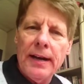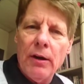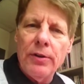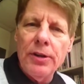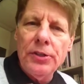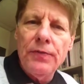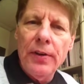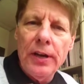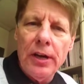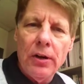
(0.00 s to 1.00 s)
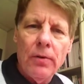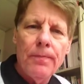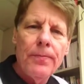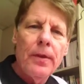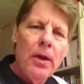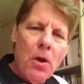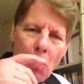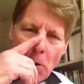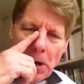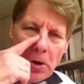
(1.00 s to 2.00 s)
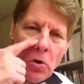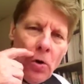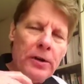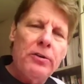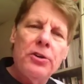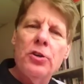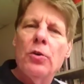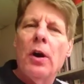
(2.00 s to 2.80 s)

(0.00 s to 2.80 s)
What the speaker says: Now in this video we are going to do